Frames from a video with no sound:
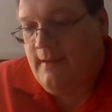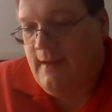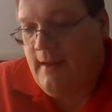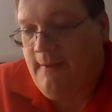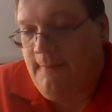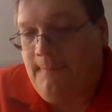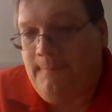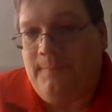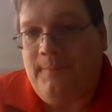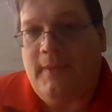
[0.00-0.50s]

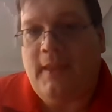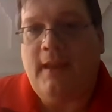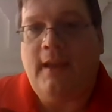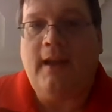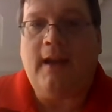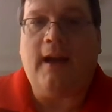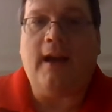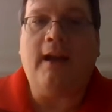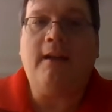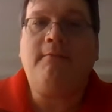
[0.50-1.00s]
Now,
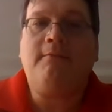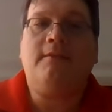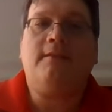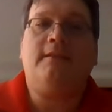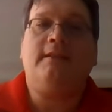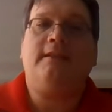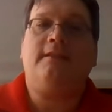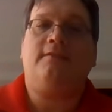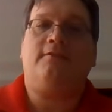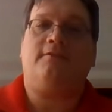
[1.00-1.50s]
I
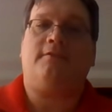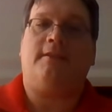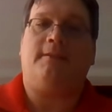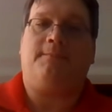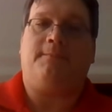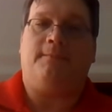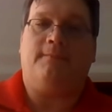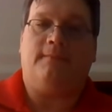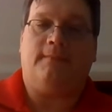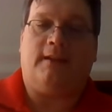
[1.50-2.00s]
really
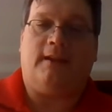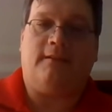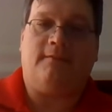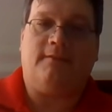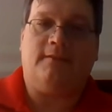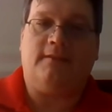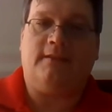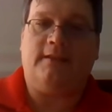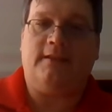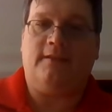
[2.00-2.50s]

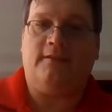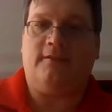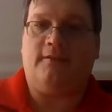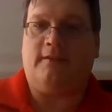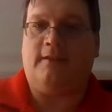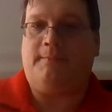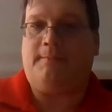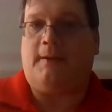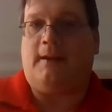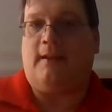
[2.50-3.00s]

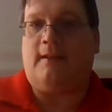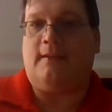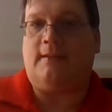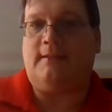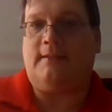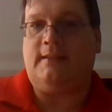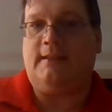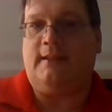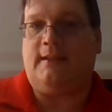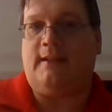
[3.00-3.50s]
enjoy
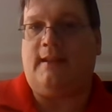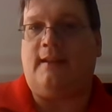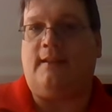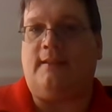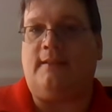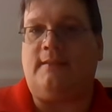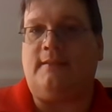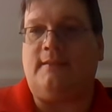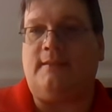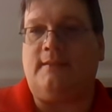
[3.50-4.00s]
policy
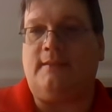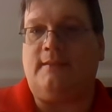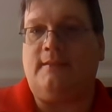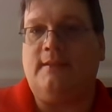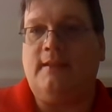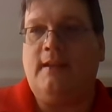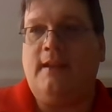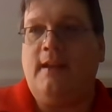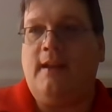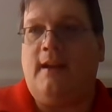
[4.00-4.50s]
analysis.